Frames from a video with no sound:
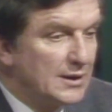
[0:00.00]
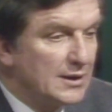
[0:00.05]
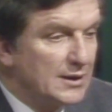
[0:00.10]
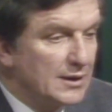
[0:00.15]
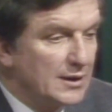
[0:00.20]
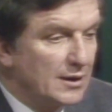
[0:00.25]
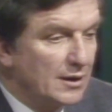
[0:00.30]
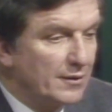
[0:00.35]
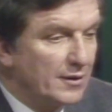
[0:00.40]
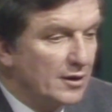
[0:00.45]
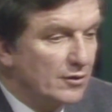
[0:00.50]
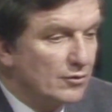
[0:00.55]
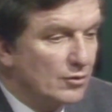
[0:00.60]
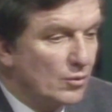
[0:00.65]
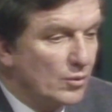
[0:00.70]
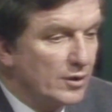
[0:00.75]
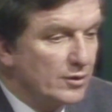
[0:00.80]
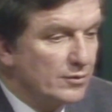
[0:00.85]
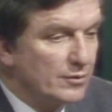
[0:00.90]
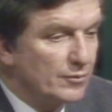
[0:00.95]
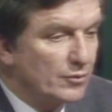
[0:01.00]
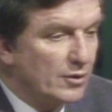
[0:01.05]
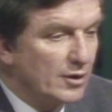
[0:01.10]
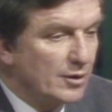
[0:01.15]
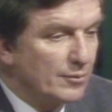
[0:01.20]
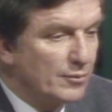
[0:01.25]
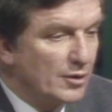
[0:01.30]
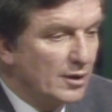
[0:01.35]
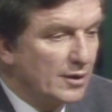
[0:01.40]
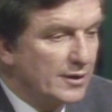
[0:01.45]
and I think it's a question of
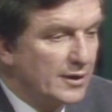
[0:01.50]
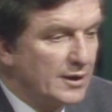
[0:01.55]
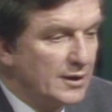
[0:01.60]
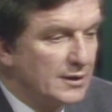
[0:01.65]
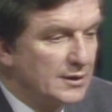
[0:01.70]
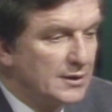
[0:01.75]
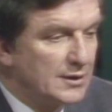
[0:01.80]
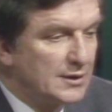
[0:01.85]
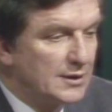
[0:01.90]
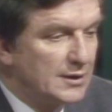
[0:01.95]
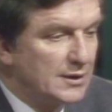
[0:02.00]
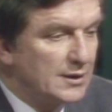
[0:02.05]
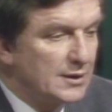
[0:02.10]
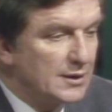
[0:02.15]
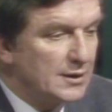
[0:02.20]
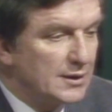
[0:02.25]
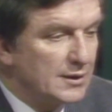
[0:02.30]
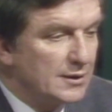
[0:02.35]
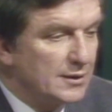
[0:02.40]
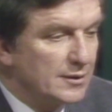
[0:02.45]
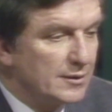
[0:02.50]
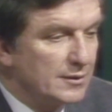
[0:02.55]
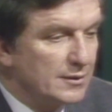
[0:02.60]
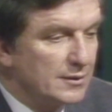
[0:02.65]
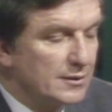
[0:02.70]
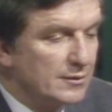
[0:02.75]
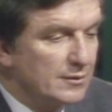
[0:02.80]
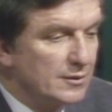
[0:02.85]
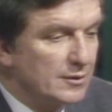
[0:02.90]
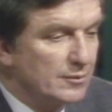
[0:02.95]
credibility.
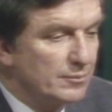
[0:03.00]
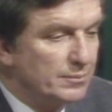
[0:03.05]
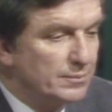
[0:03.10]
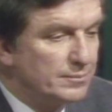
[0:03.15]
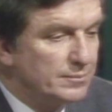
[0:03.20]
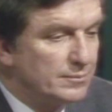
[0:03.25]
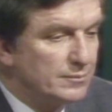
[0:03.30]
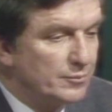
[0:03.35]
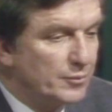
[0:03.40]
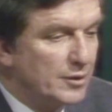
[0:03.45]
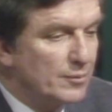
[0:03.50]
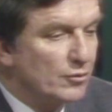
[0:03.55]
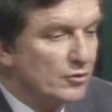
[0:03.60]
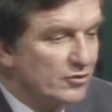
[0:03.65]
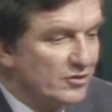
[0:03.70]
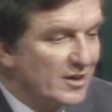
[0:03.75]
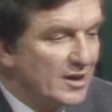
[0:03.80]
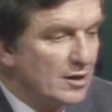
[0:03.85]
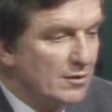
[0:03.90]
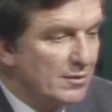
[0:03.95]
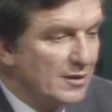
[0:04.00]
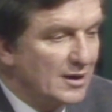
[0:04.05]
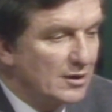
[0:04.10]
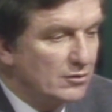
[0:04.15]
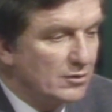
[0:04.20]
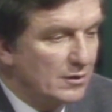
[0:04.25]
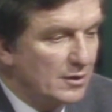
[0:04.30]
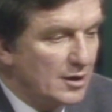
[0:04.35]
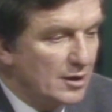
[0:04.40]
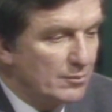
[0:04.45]
There are people saying
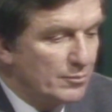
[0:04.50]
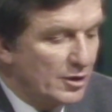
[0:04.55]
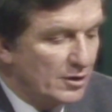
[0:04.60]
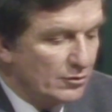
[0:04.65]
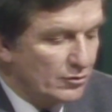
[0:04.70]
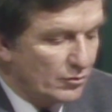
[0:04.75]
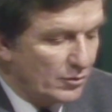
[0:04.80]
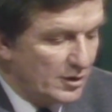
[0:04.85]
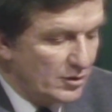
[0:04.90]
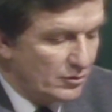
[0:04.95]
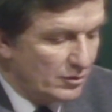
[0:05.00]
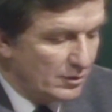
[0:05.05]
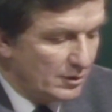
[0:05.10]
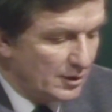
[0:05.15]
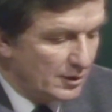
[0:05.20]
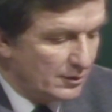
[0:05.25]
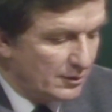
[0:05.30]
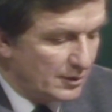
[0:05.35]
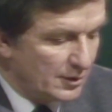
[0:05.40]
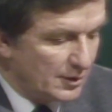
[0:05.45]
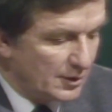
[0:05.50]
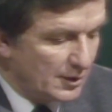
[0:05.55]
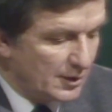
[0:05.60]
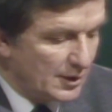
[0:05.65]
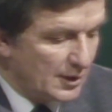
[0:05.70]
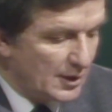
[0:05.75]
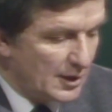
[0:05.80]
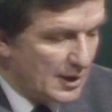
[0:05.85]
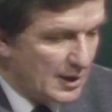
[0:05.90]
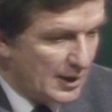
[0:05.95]
things in the administration
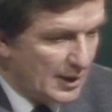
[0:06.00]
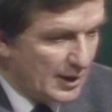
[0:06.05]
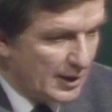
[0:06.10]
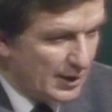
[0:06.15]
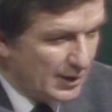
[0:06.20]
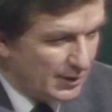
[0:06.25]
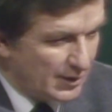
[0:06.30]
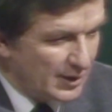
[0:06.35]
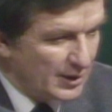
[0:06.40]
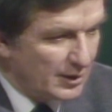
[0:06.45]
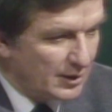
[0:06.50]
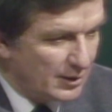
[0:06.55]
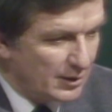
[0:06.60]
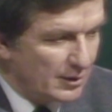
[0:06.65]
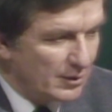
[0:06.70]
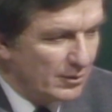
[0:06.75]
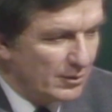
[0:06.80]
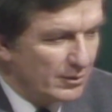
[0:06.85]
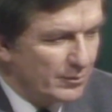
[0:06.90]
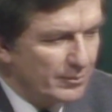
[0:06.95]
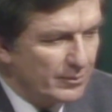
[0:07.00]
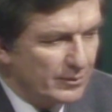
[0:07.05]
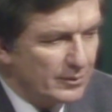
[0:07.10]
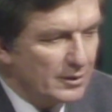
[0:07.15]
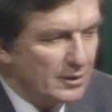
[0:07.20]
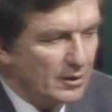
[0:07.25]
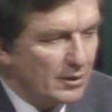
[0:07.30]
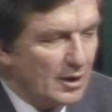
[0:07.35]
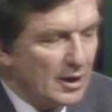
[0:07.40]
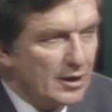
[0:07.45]
that I think a
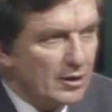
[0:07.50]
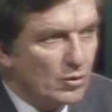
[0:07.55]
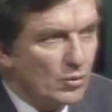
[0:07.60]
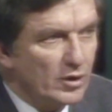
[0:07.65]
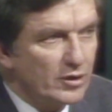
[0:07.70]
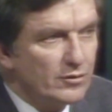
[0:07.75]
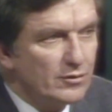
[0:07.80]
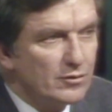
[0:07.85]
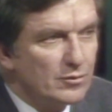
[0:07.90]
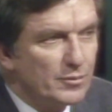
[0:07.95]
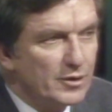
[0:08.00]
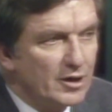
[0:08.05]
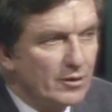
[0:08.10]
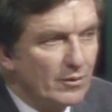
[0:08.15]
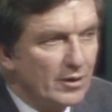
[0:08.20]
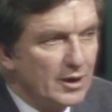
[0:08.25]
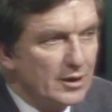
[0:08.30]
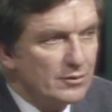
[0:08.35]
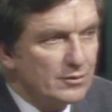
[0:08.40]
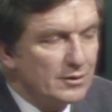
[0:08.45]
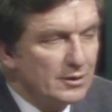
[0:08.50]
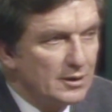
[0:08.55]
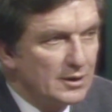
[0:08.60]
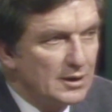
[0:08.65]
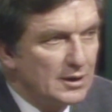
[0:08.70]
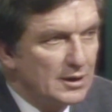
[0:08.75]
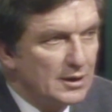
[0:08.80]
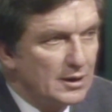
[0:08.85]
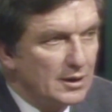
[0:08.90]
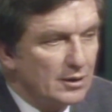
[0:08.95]
lot of questions being raised.
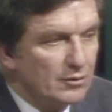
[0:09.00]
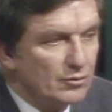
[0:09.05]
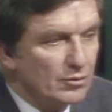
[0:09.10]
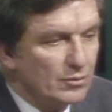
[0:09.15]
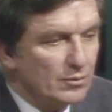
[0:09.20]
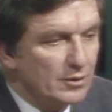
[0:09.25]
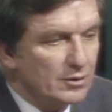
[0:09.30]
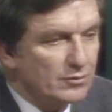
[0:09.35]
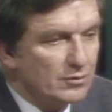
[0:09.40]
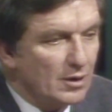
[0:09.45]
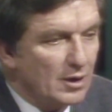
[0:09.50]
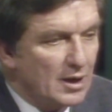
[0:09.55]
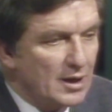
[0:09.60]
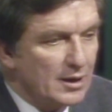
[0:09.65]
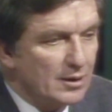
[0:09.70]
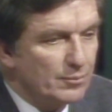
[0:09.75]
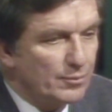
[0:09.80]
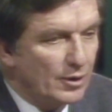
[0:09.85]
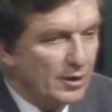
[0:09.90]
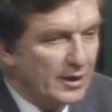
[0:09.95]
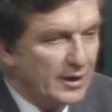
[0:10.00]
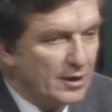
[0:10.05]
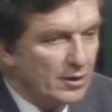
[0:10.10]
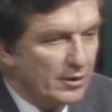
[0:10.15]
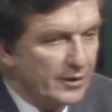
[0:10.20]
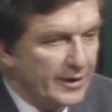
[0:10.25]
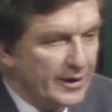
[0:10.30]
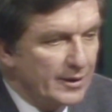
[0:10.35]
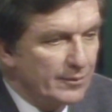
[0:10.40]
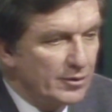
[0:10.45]
And so there's a lot of
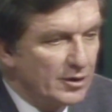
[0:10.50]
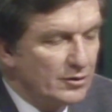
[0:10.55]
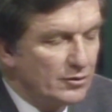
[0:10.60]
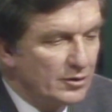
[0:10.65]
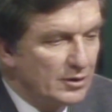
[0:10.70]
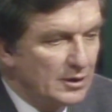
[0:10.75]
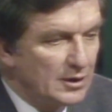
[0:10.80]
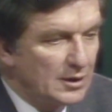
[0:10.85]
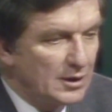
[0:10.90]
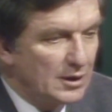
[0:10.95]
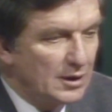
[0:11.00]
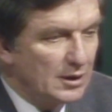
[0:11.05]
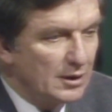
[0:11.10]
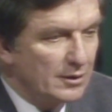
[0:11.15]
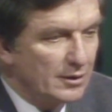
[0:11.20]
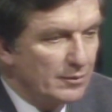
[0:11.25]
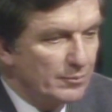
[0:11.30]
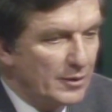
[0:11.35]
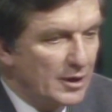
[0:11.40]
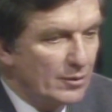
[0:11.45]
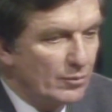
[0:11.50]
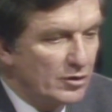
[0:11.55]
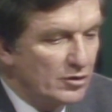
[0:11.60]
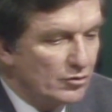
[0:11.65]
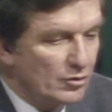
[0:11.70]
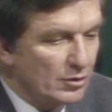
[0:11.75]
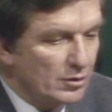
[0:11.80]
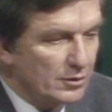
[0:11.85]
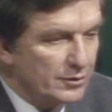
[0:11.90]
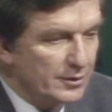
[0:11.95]
political damage that may
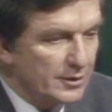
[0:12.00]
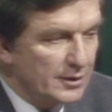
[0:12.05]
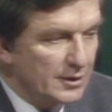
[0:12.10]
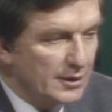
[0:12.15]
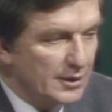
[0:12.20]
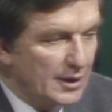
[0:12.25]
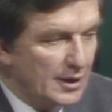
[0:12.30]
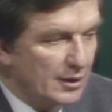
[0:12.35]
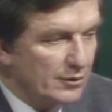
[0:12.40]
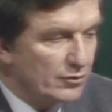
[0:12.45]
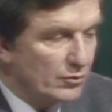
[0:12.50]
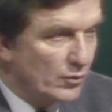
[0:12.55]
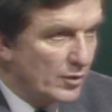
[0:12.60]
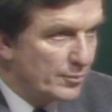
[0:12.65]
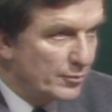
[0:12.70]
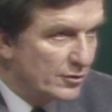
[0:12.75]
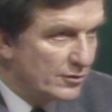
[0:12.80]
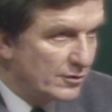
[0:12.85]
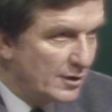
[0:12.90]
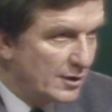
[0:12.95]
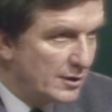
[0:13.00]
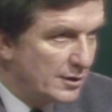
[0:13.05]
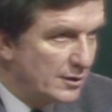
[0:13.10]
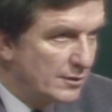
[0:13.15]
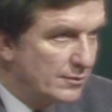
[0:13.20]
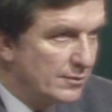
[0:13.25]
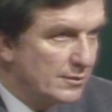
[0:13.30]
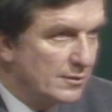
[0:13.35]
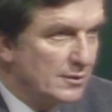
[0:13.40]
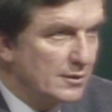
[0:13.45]
result in a House of
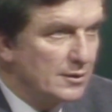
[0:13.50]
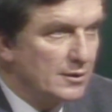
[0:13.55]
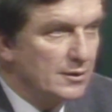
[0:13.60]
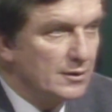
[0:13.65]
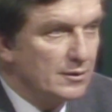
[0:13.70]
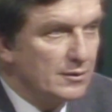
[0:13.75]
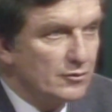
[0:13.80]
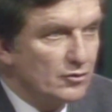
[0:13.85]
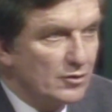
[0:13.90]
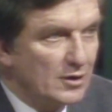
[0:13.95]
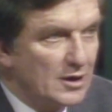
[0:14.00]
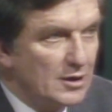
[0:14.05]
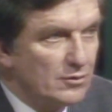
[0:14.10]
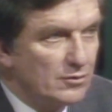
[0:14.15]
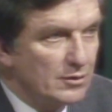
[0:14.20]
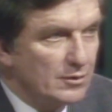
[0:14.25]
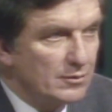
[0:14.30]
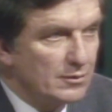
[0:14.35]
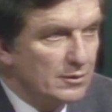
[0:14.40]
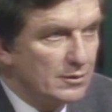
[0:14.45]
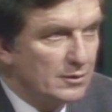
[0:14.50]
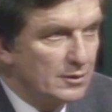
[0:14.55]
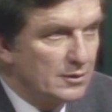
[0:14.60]
Representatives change in